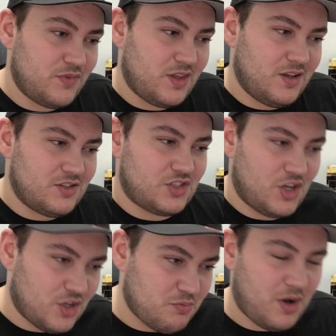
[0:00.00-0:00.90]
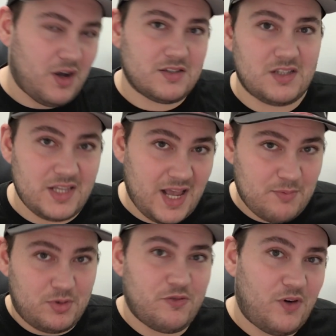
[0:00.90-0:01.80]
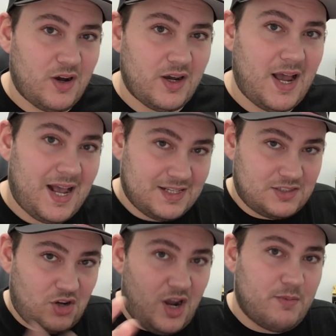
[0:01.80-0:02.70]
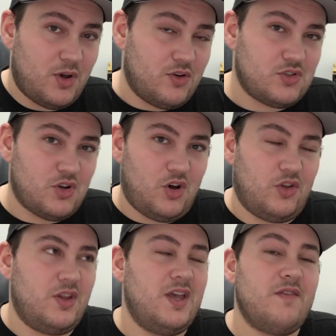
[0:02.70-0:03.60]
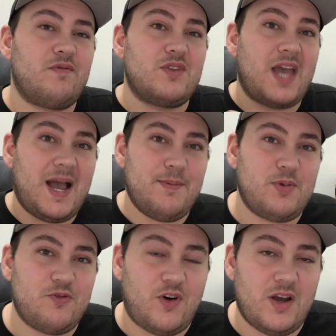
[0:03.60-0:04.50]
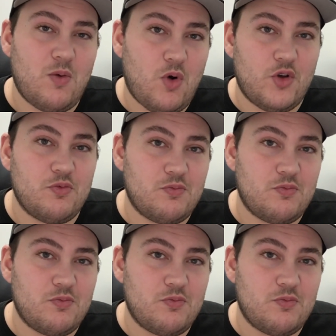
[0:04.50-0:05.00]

certain parts of the amplifier. As time goes on, the amplifier won't